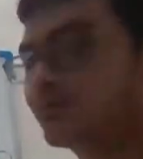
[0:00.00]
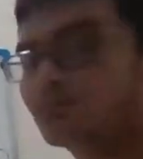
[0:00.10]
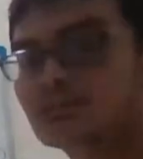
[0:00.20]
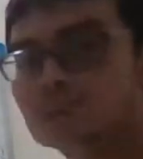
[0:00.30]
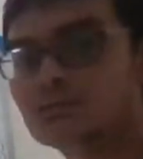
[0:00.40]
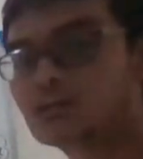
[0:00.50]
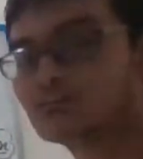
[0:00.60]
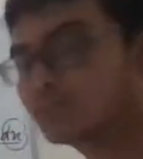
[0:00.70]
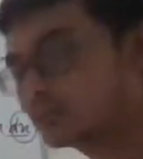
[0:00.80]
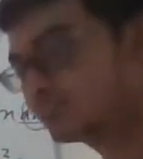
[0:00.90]
limit,
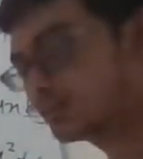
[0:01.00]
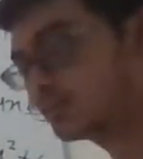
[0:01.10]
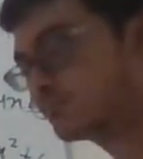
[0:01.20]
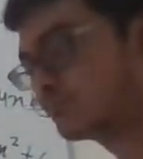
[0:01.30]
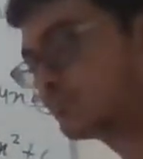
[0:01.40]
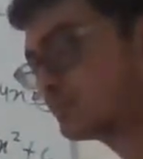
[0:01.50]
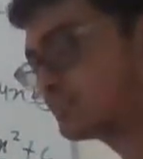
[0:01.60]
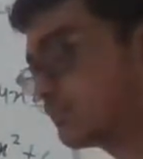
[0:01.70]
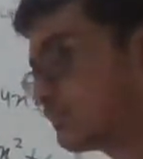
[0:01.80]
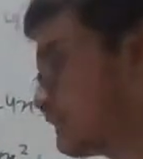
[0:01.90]
upper limit.
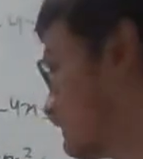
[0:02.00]
So this one